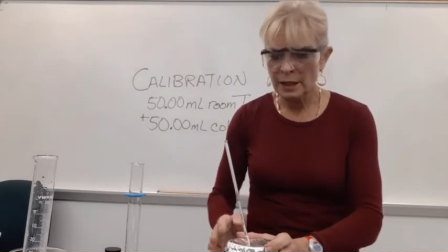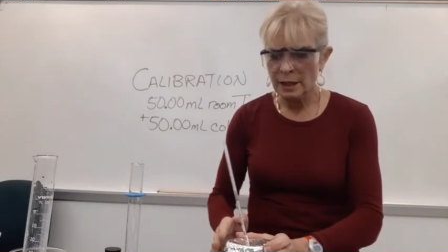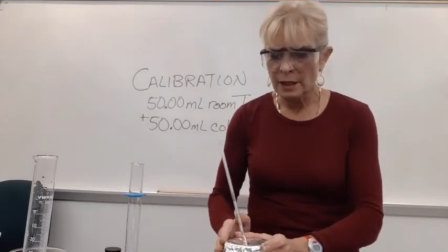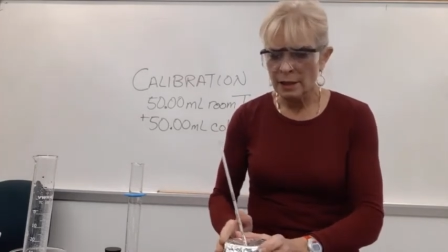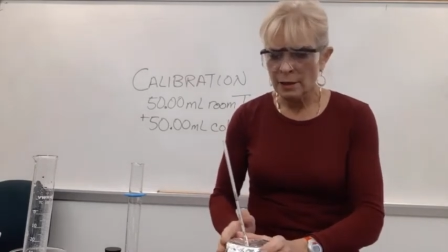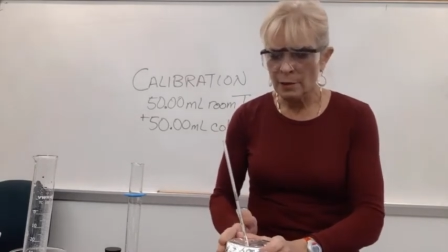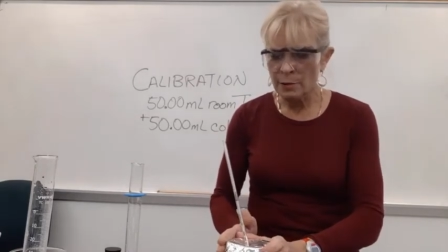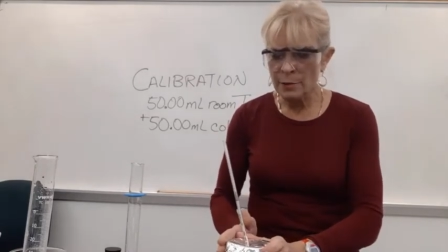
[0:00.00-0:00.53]

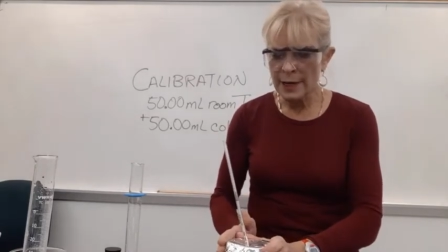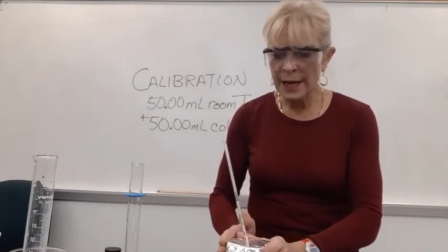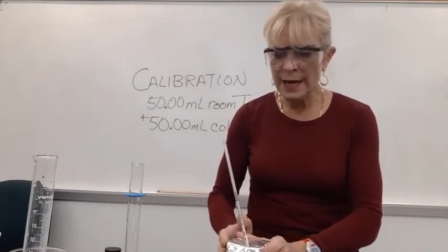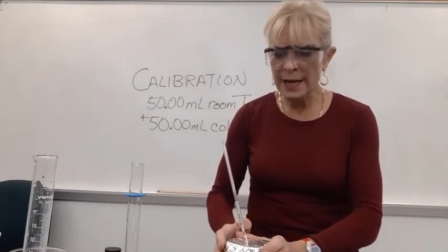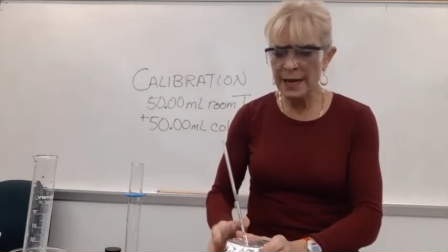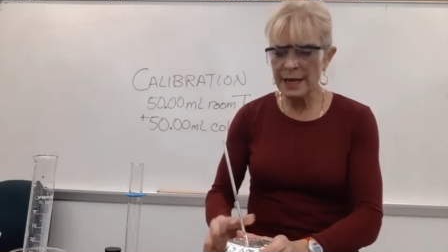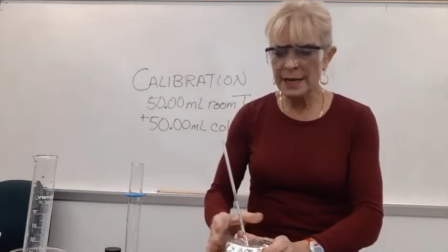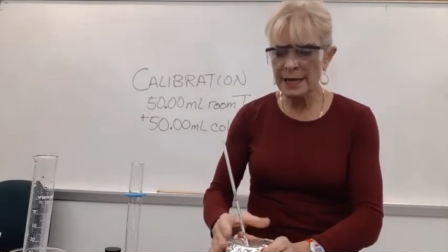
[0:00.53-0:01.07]

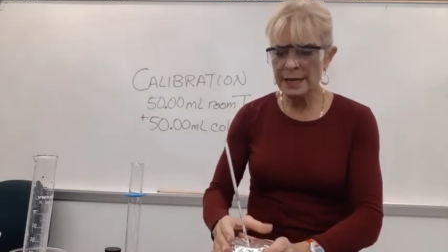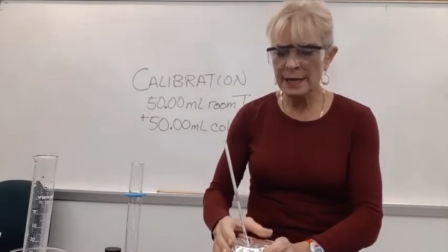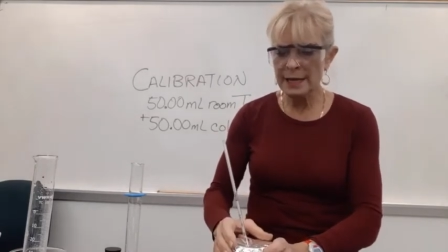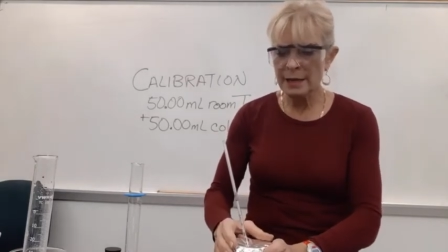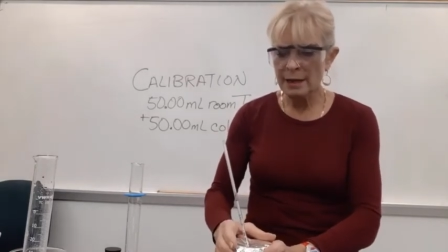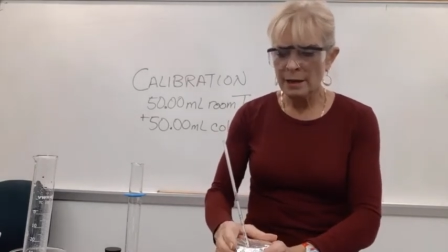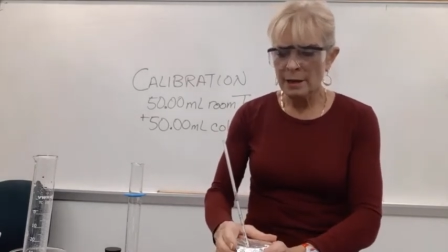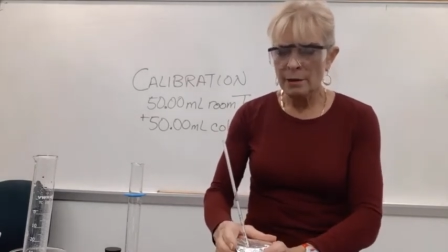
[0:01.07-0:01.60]
Okay,
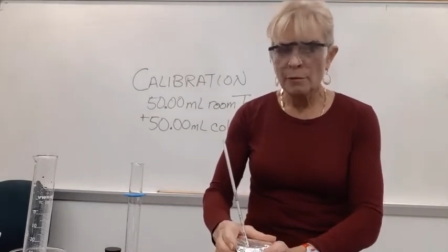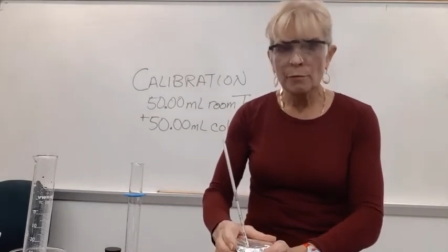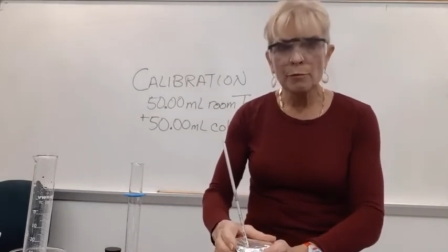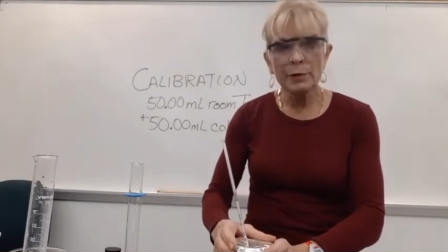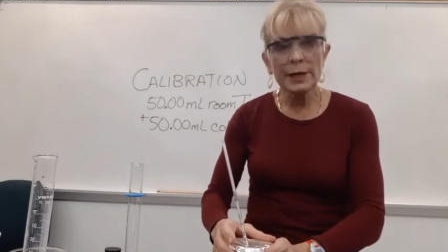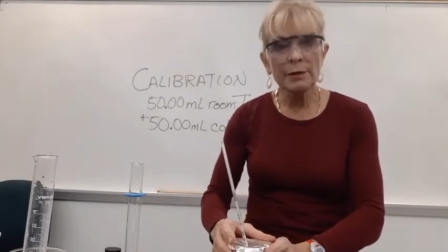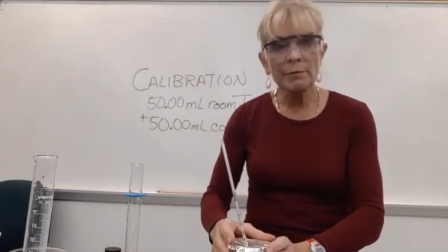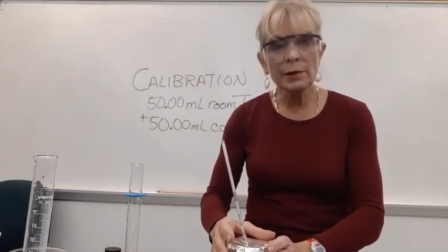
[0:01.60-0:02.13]
we
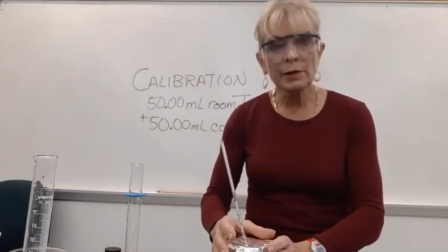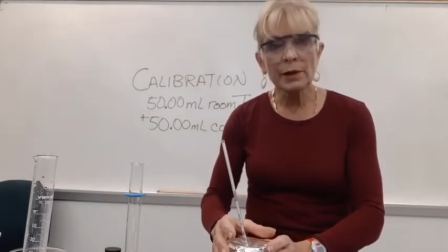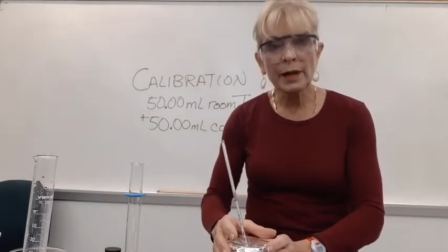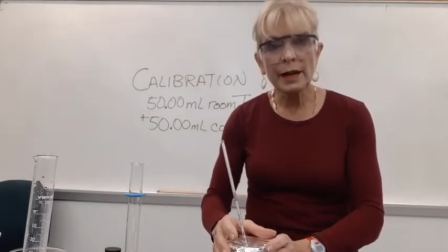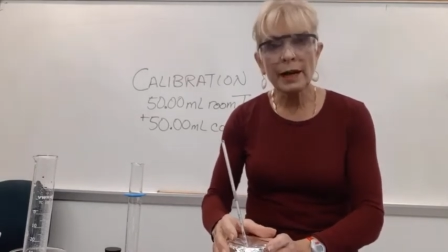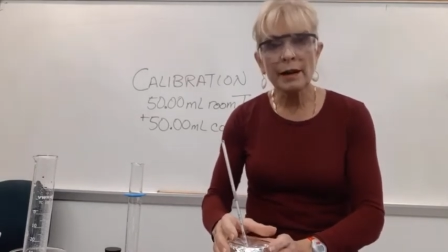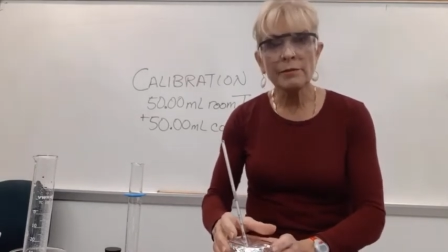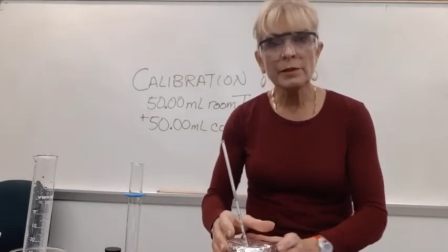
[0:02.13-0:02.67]
will
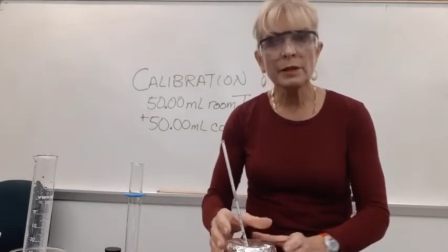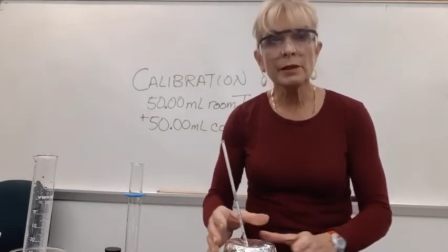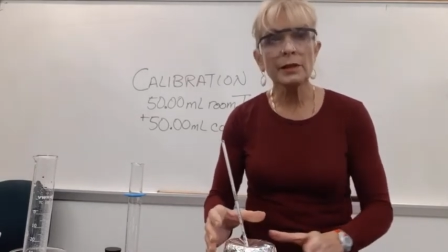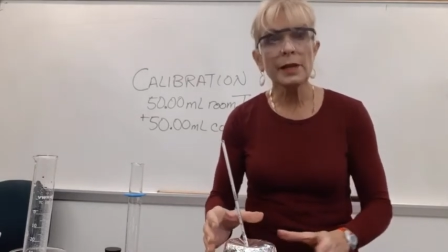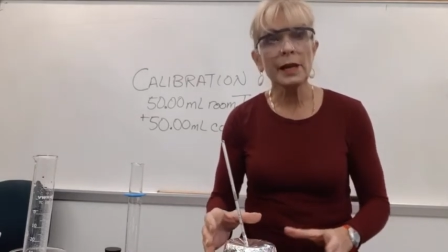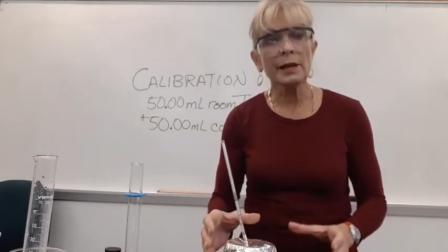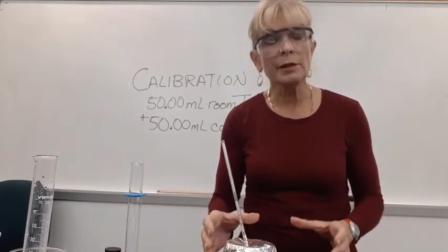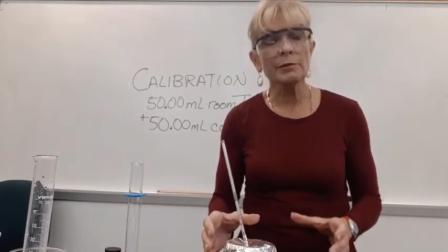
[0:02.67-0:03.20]
have in our
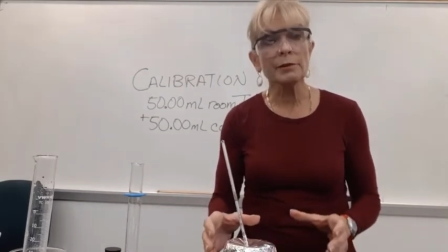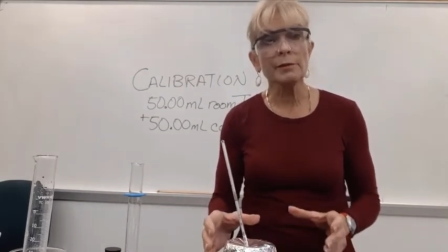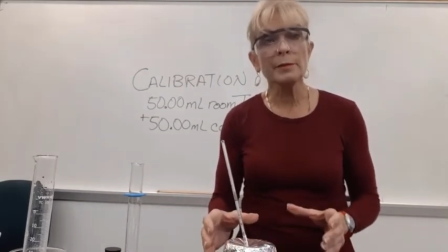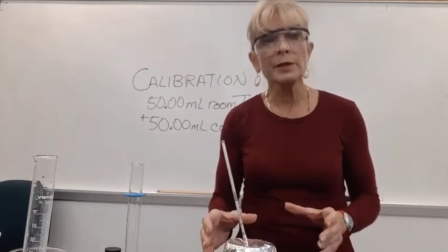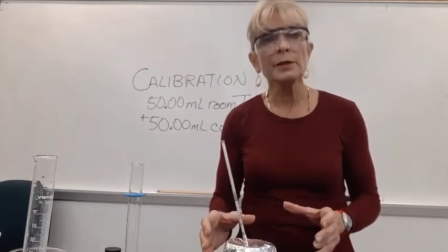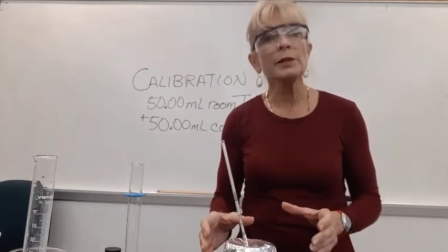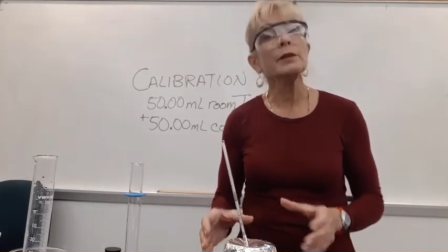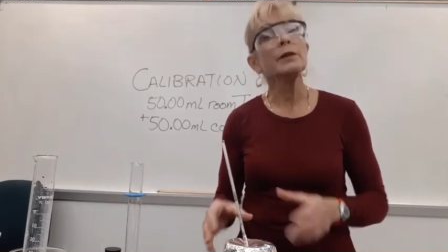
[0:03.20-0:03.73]

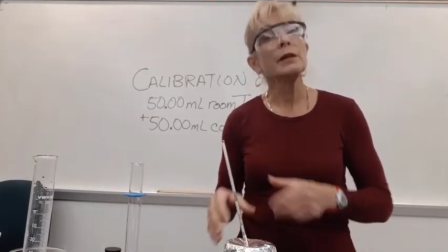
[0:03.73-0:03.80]
calorimeter